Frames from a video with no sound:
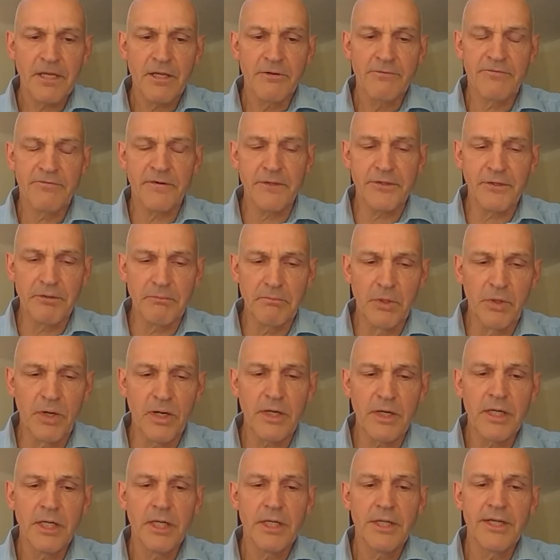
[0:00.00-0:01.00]

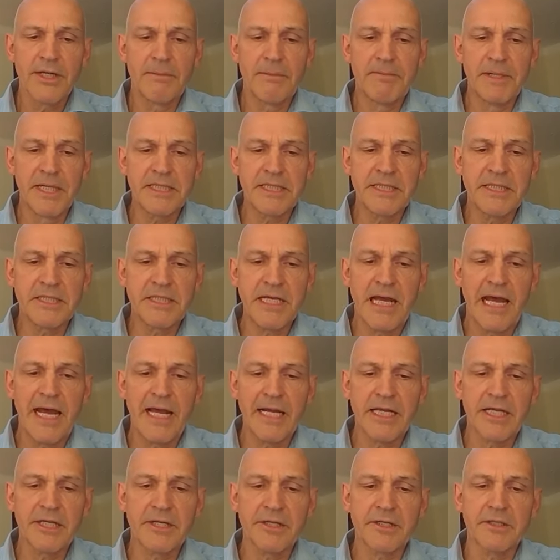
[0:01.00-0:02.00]
Furthermore, the ability to
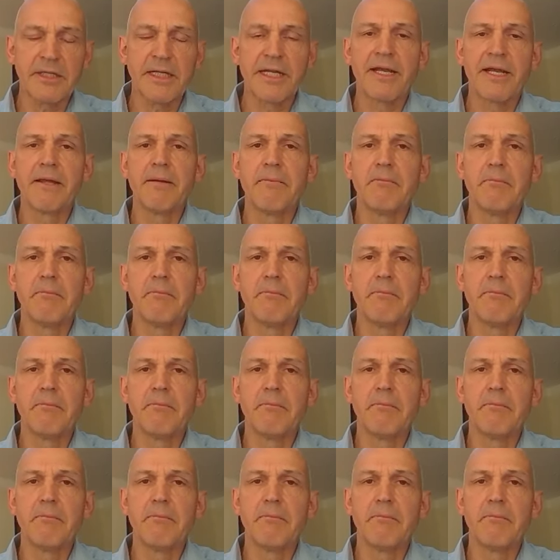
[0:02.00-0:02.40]
accurately